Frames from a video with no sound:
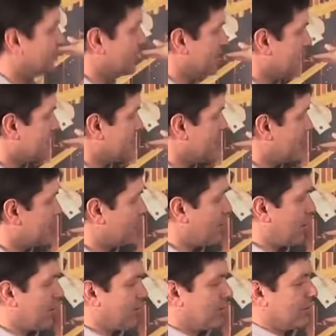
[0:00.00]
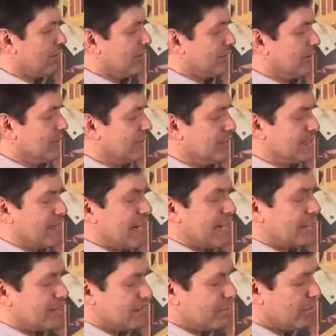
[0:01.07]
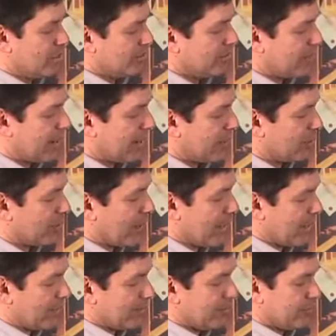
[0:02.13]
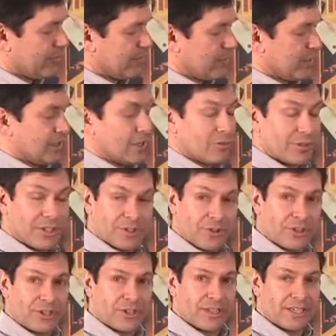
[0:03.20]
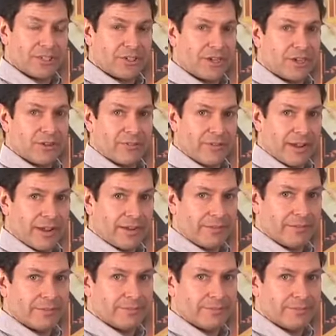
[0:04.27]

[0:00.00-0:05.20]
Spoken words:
you can see, as part of the design of the humidifier, we have a recirculation air fan,